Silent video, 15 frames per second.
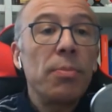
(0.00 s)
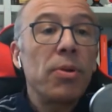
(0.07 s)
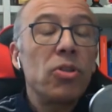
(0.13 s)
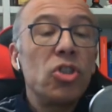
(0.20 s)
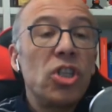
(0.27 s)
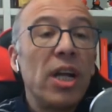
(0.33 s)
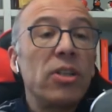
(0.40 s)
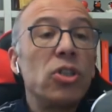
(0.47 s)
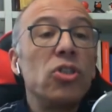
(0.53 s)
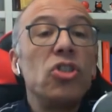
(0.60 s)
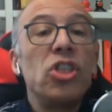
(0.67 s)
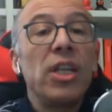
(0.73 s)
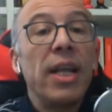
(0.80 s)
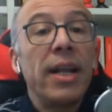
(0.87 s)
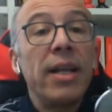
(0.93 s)

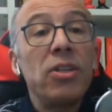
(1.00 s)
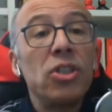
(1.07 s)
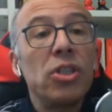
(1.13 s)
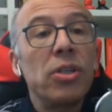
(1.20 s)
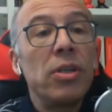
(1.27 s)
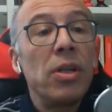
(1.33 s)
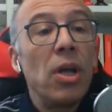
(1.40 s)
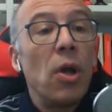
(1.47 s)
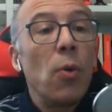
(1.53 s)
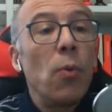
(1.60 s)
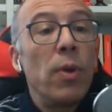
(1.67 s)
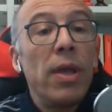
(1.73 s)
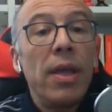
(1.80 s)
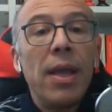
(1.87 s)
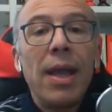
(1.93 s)
projection generation,
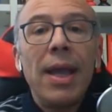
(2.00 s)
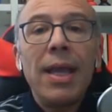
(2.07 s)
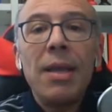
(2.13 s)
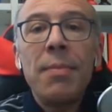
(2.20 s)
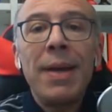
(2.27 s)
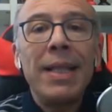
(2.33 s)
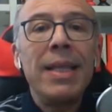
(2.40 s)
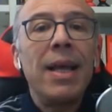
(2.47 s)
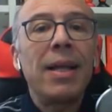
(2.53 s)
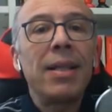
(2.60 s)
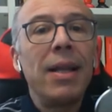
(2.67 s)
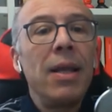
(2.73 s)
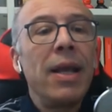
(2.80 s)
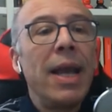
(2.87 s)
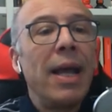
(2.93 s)
we
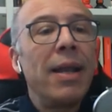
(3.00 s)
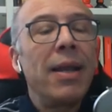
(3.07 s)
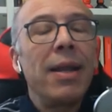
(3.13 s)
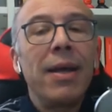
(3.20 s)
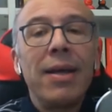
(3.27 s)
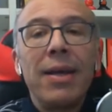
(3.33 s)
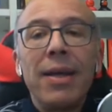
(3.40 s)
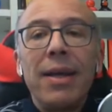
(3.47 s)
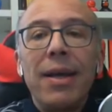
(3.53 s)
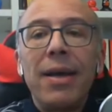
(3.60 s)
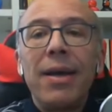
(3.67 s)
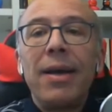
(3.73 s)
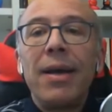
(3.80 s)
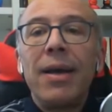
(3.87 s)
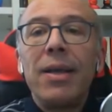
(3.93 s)
immediately can
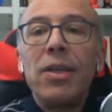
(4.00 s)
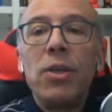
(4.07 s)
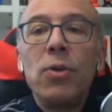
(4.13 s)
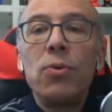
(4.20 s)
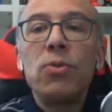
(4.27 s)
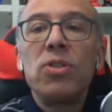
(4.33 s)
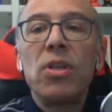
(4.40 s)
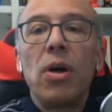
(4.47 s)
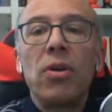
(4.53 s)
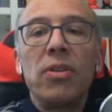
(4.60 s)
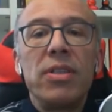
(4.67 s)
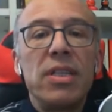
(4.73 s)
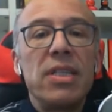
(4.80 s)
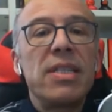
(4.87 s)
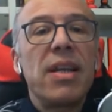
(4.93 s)
use all this